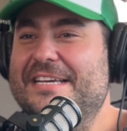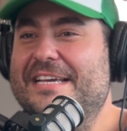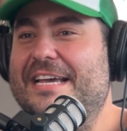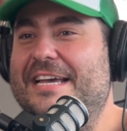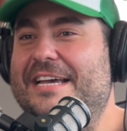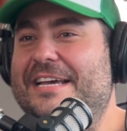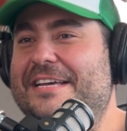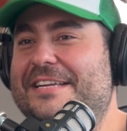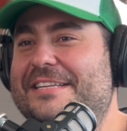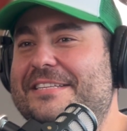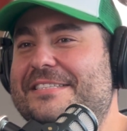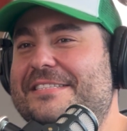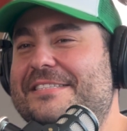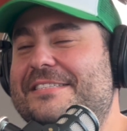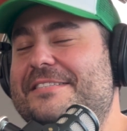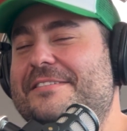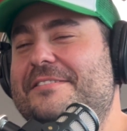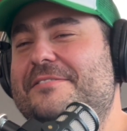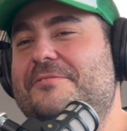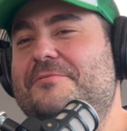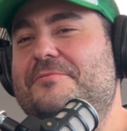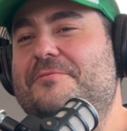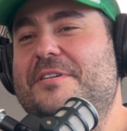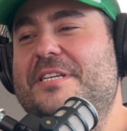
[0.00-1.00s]
And
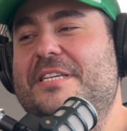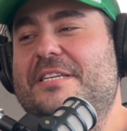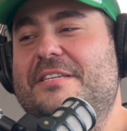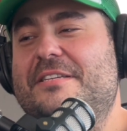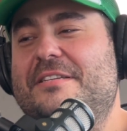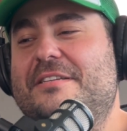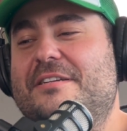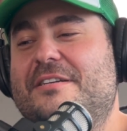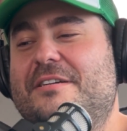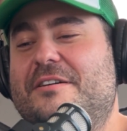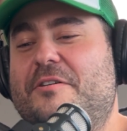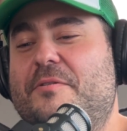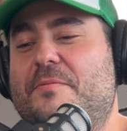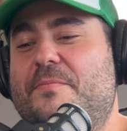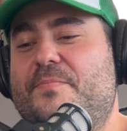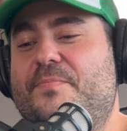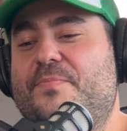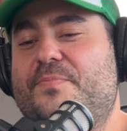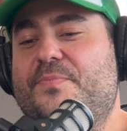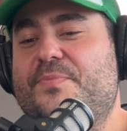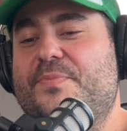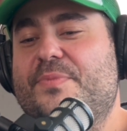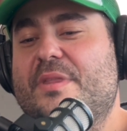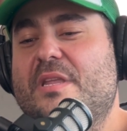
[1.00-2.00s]
we
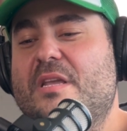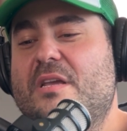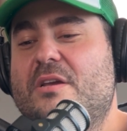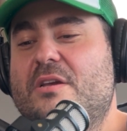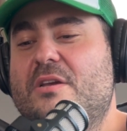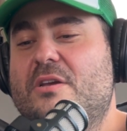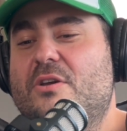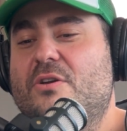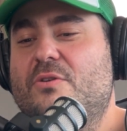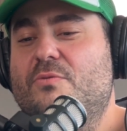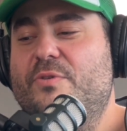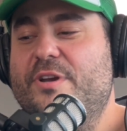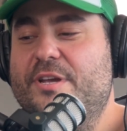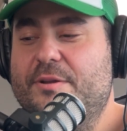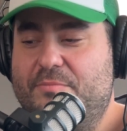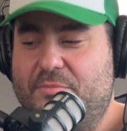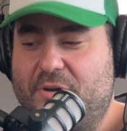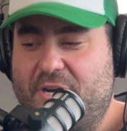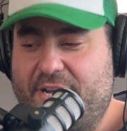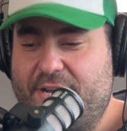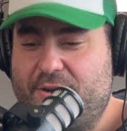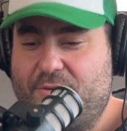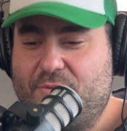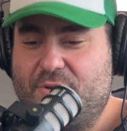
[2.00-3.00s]

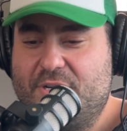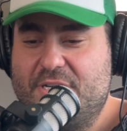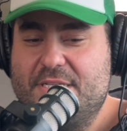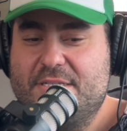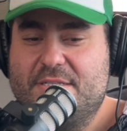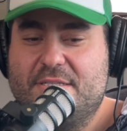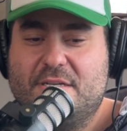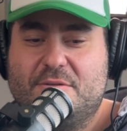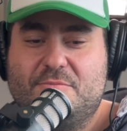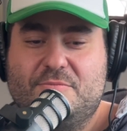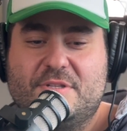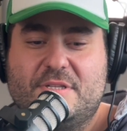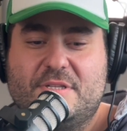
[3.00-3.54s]
admire what he's done with